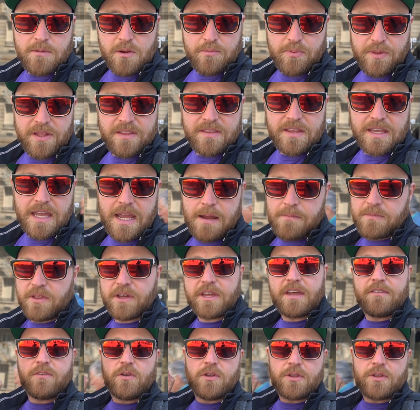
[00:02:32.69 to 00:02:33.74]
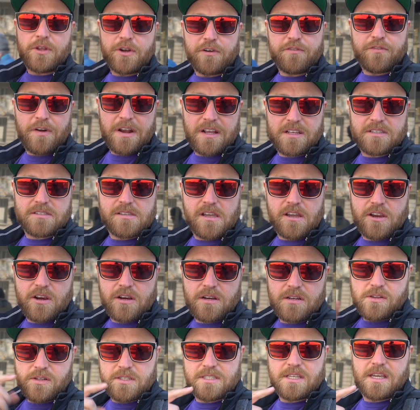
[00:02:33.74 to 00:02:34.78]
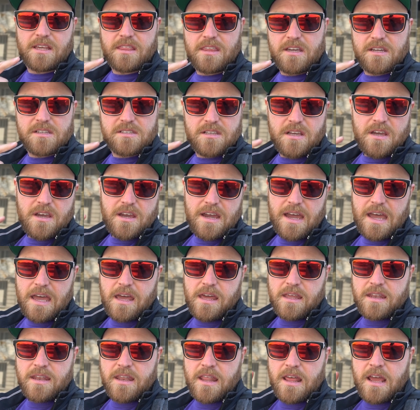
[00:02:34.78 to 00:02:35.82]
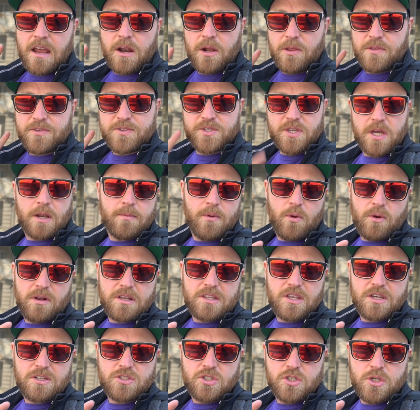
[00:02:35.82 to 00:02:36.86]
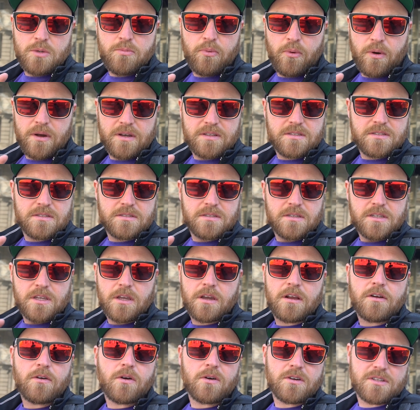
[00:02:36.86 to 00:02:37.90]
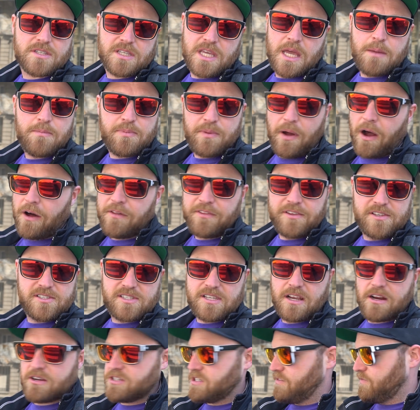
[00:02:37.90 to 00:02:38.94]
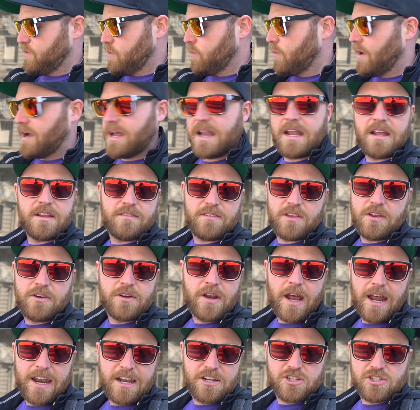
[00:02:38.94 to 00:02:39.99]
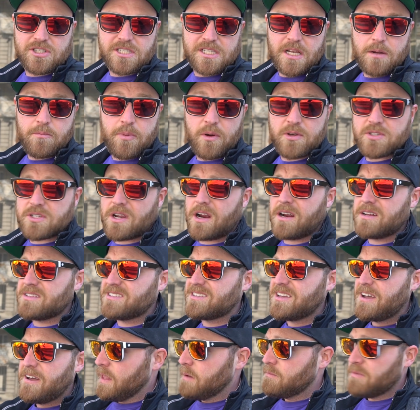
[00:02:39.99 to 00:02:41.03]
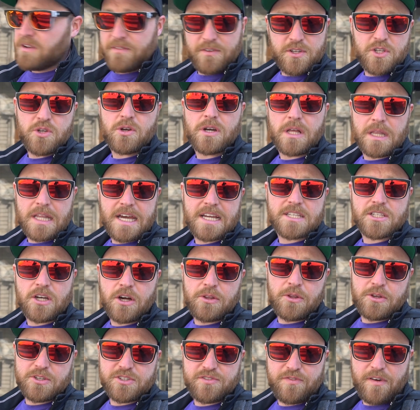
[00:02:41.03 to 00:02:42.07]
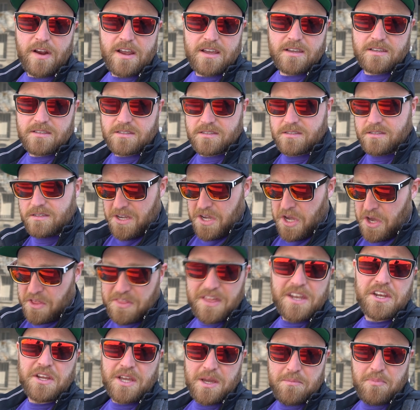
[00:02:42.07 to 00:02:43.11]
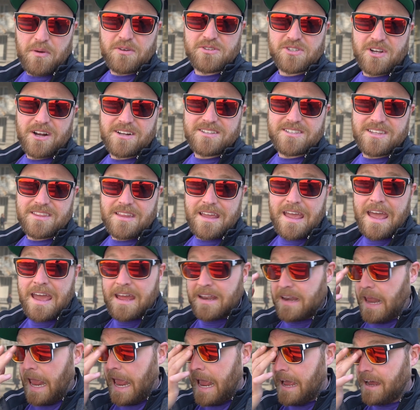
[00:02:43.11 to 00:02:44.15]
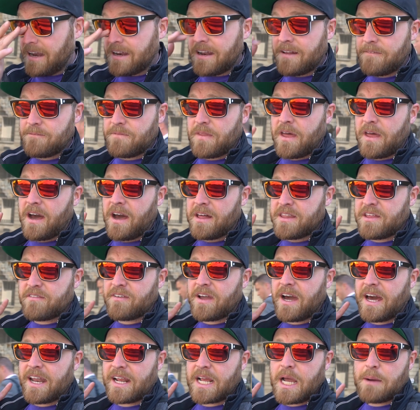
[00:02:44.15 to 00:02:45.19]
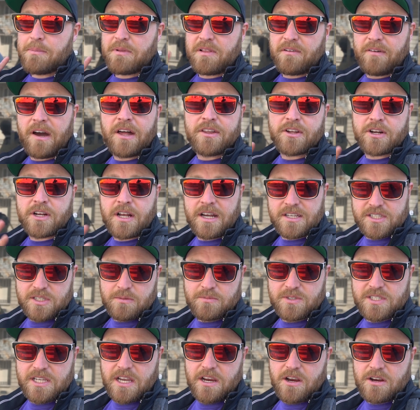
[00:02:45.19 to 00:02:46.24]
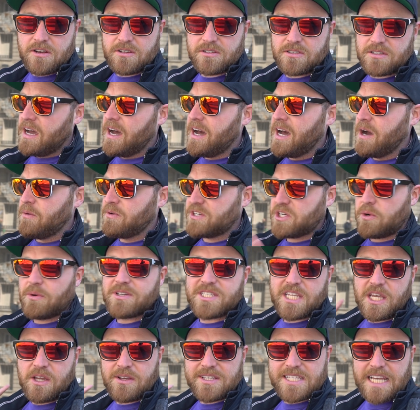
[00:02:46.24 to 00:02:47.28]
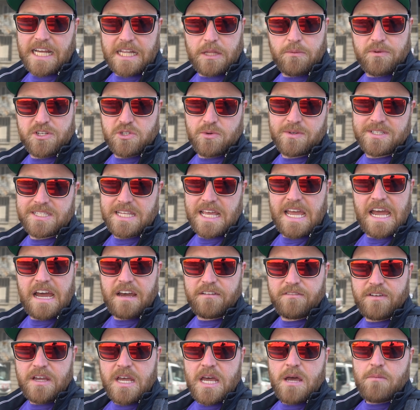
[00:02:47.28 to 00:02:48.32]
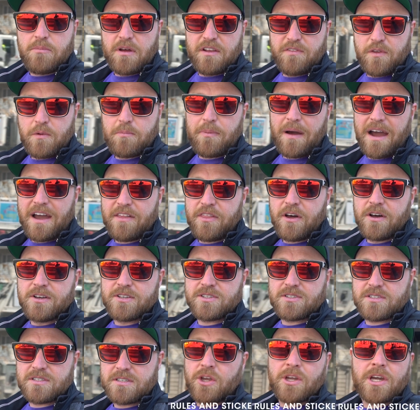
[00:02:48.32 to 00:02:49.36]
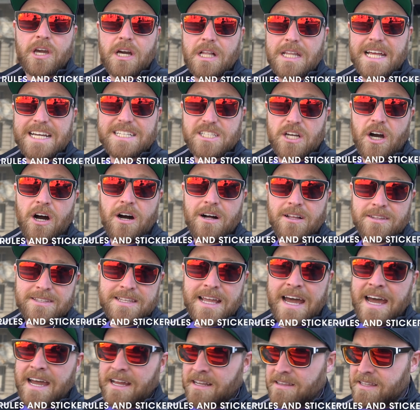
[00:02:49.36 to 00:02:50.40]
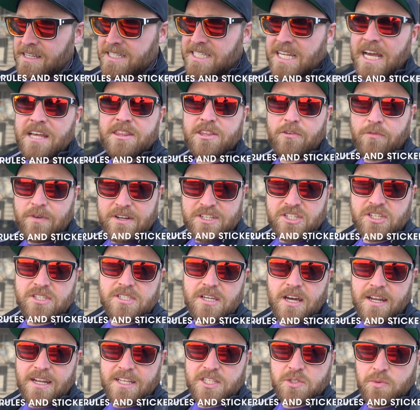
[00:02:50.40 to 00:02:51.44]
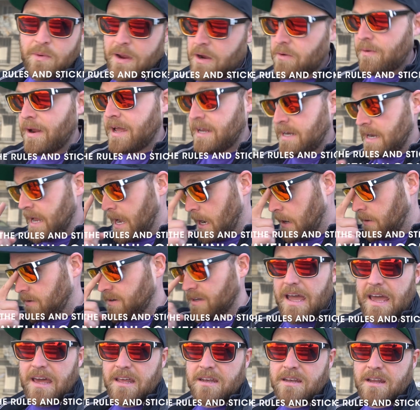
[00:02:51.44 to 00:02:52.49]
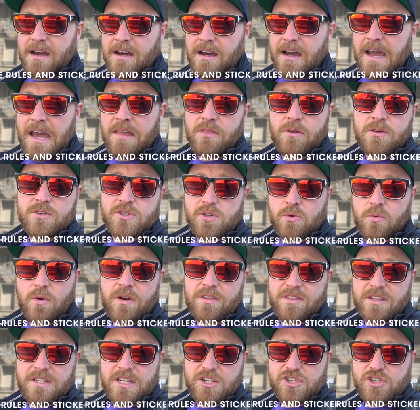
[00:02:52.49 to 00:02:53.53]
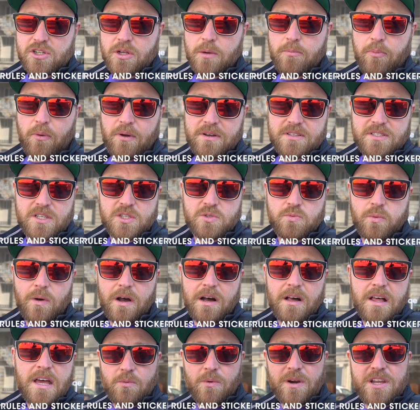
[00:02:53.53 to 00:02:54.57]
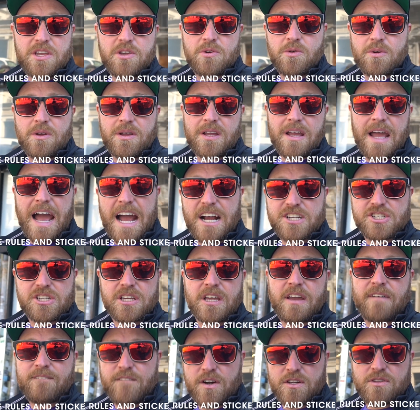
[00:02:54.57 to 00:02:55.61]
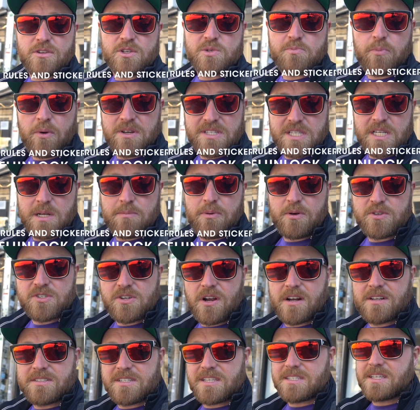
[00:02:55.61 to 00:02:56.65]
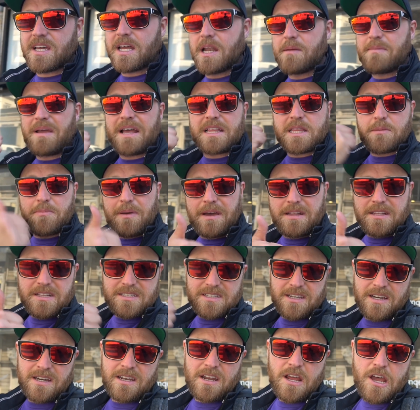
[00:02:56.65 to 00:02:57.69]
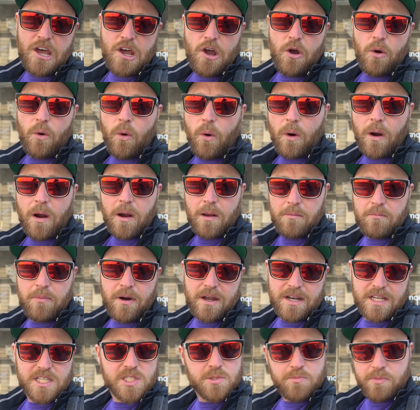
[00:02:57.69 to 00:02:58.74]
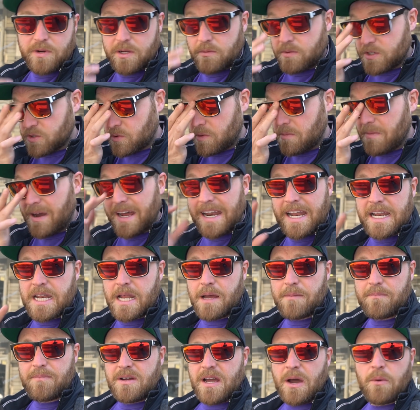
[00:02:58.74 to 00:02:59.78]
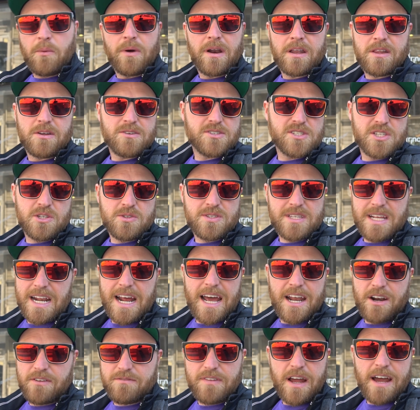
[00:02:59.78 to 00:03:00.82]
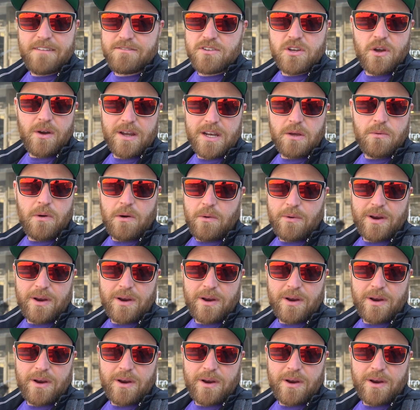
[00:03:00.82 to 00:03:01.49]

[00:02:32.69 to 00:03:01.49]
them you're playing the game. They'll give you a little Frank sticker. Looks like this, and it's going to be worth 2 points. You can of course keep all these stickers if you want, and you're not interested in postcards. But if you do collect all those Franks, then you get postcards in the end. And they've got a couple of other custom stickers, which I won't tell you exactly which ones they have. But if you buy those, you can collect all 9. The 10th of which is on its way right now, and those are worth additional points as well. Where you actually convert those points into postcards is going to be at the Peloton or Bon Esprit, which we might end up at one of those two today. I have no idea where